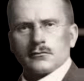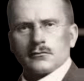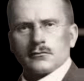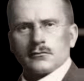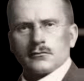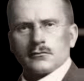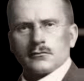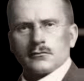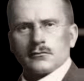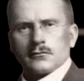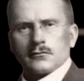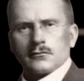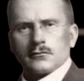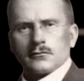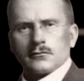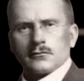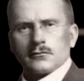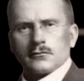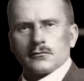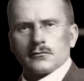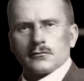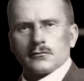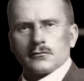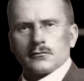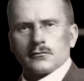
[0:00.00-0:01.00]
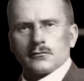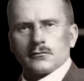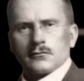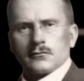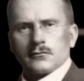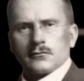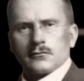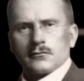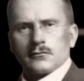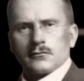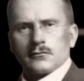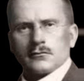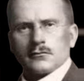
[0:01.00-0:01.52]

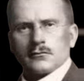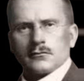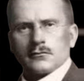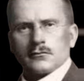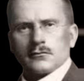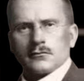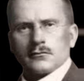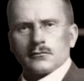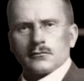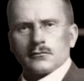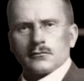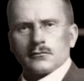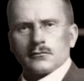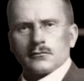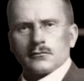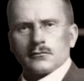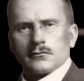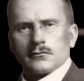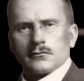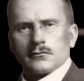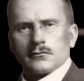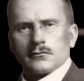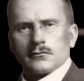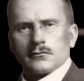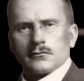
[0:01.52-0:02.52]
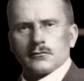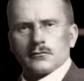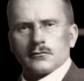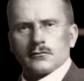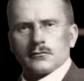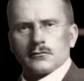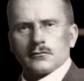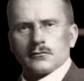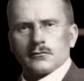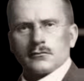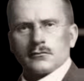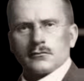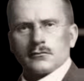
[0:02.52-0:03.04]

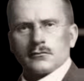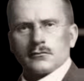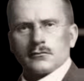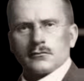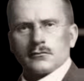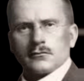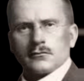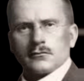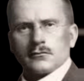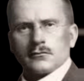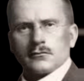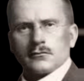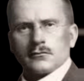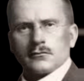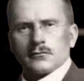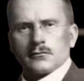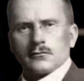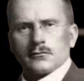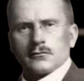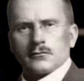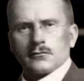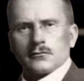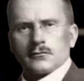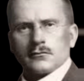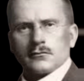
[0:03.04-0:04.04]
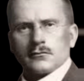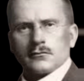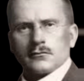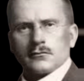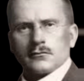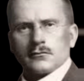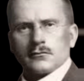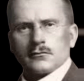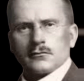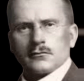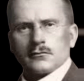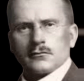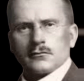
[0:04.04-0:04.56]

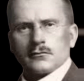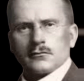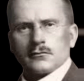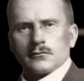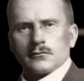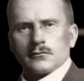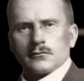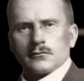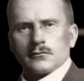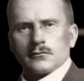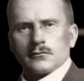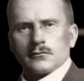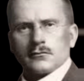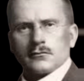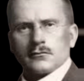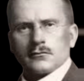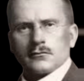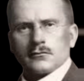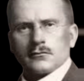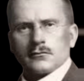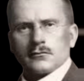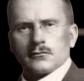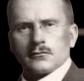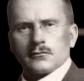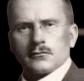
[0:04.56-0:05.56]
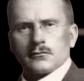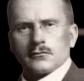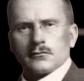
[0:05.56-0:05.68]
The face doesn't move, so there is nothing to read.